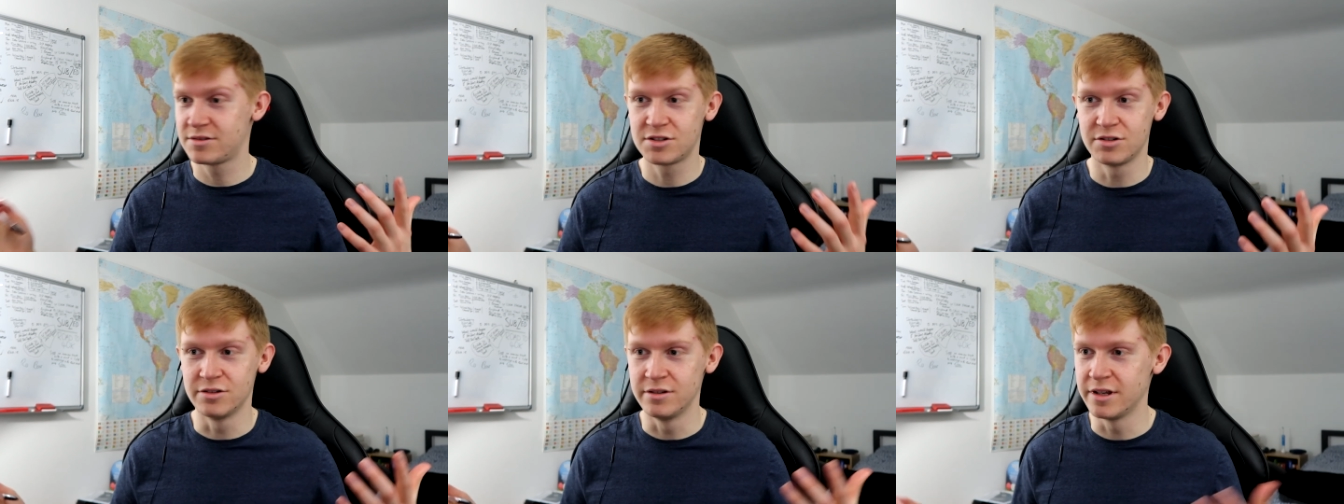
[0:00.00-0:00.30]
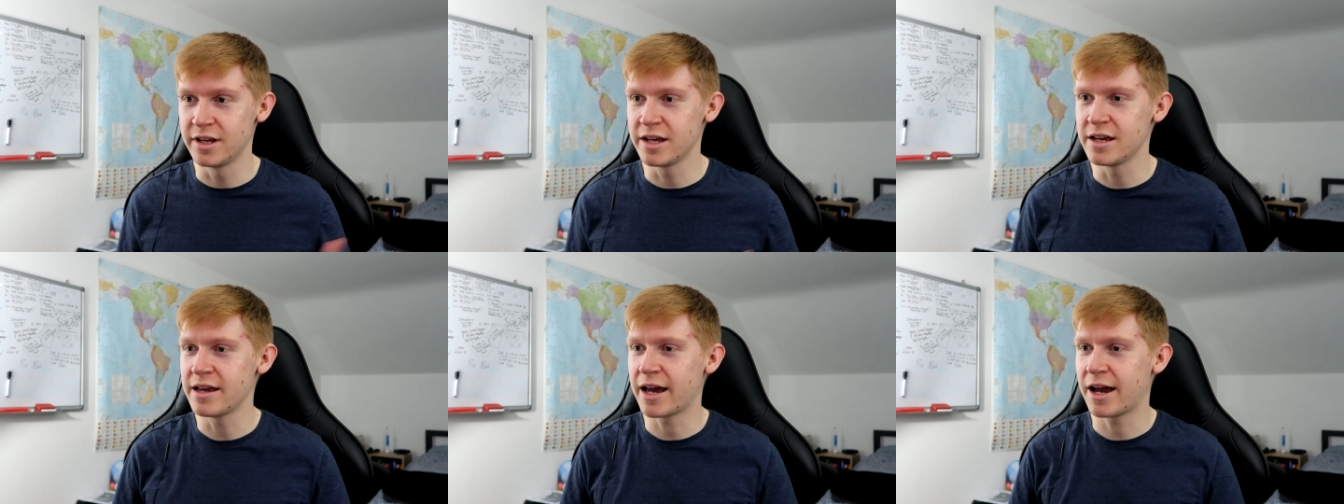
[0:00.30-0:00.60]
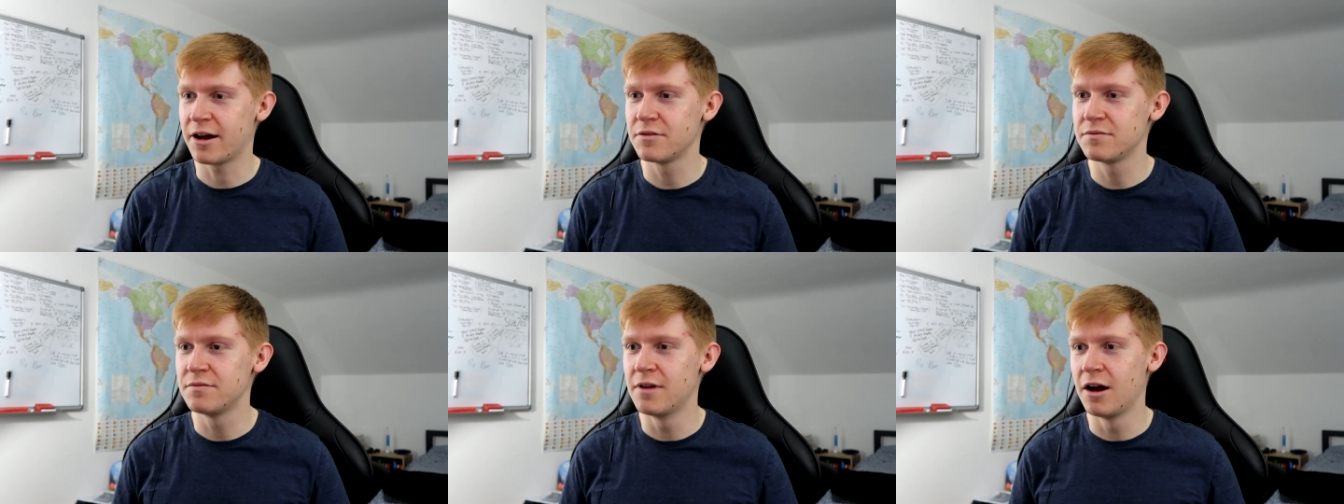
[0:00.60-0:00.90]
suddenly
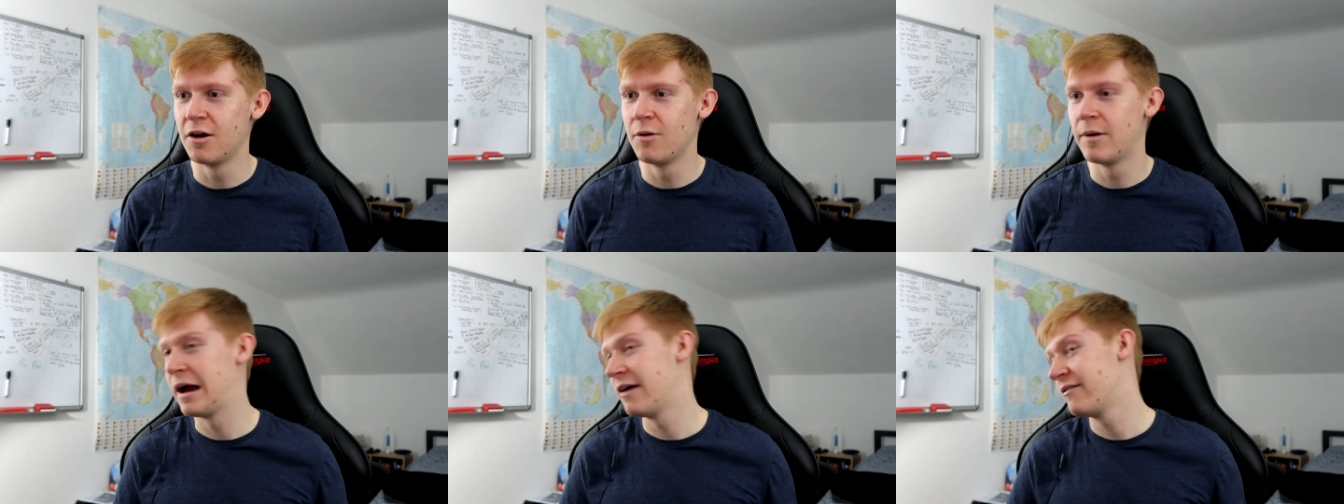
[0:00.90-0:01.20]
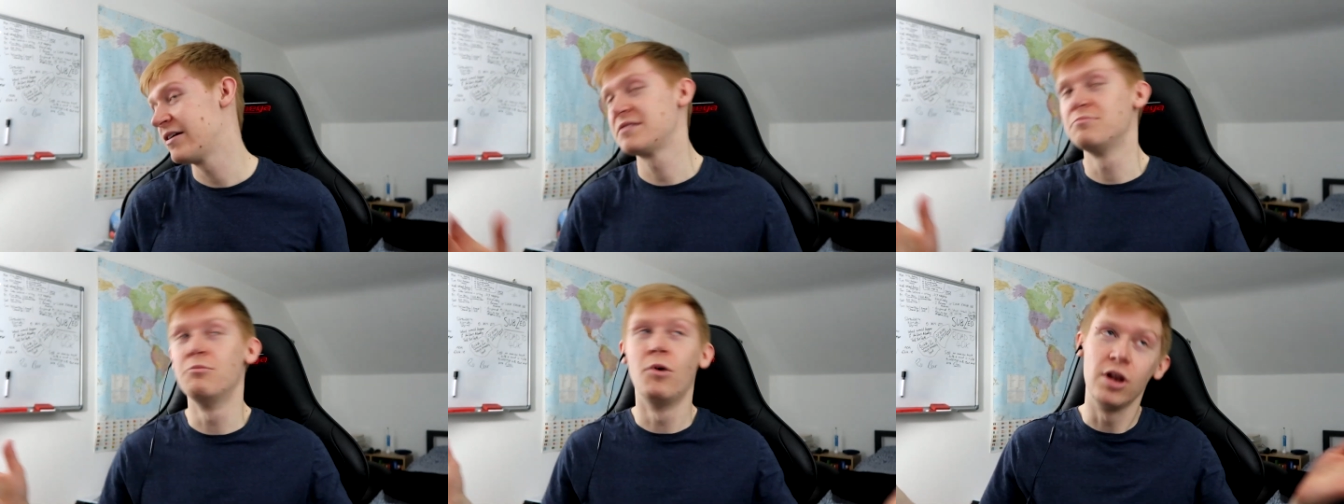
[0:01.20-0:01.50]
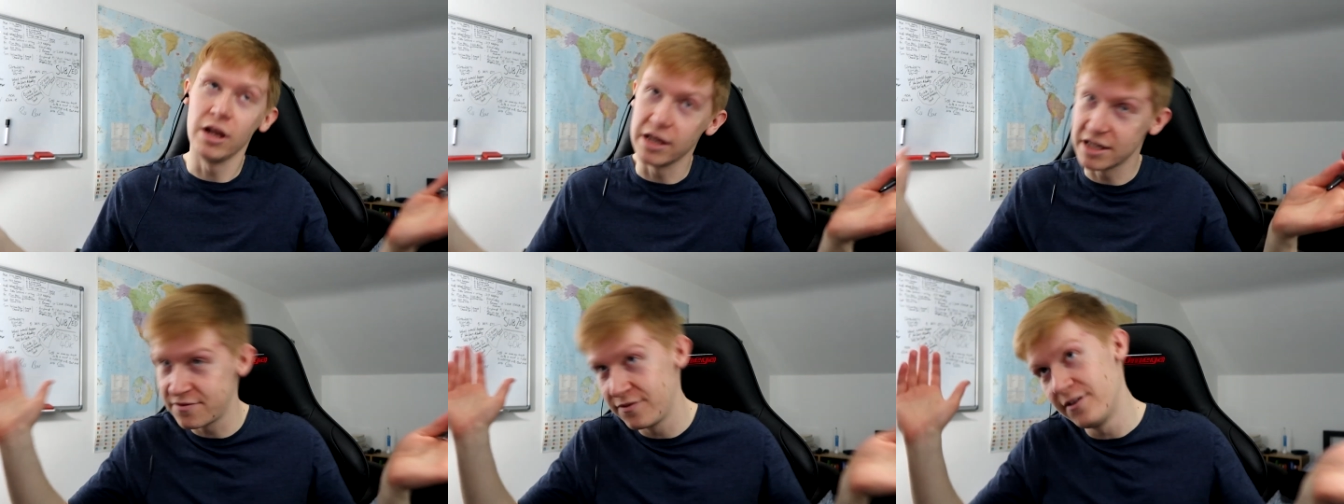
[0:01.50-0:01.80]
out of nowhere, his
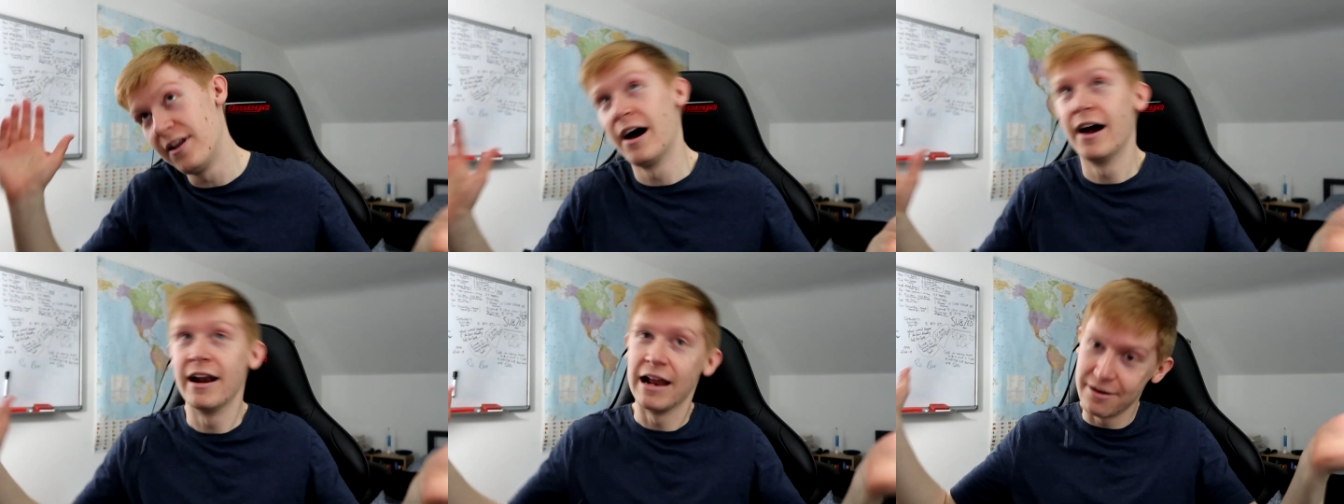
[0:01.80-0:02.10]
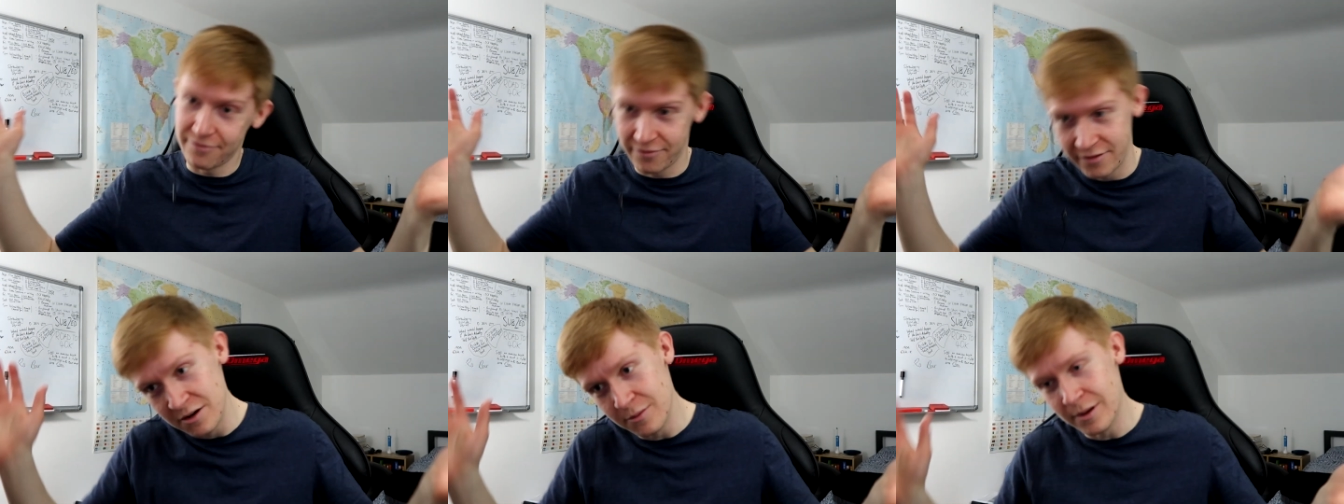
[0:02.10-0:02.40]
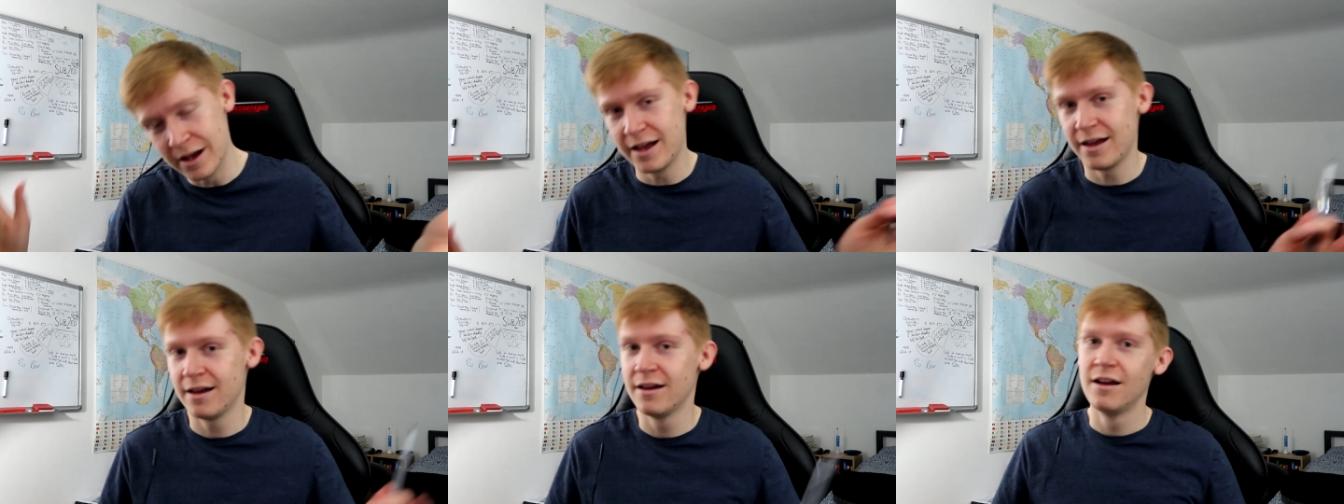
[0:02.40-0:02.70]
mullet's flying
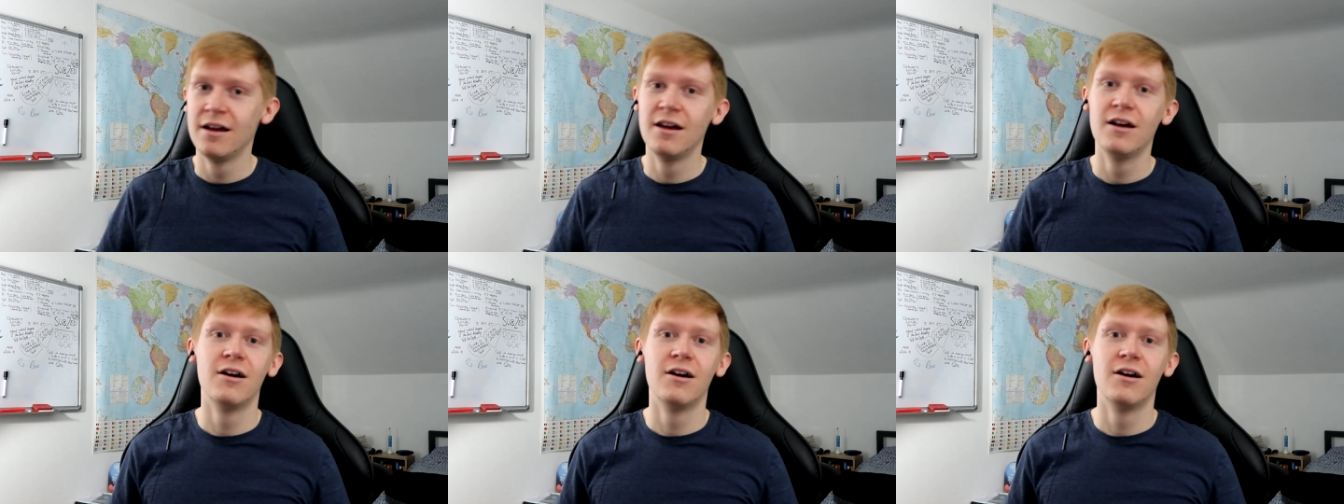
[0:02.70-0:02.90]
everywhere.